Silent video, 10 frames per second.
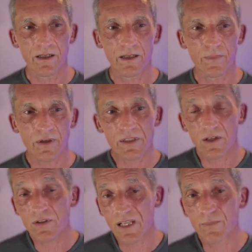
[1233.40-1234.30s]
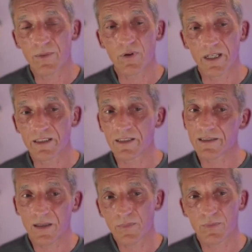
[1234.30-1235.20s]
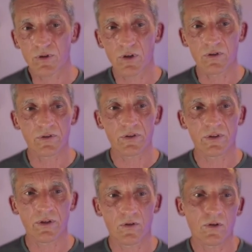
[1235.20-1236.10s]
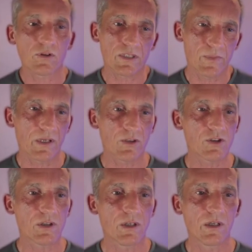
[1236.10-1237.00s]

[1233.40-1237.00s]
because I know some people need it and some people don't, or not as much.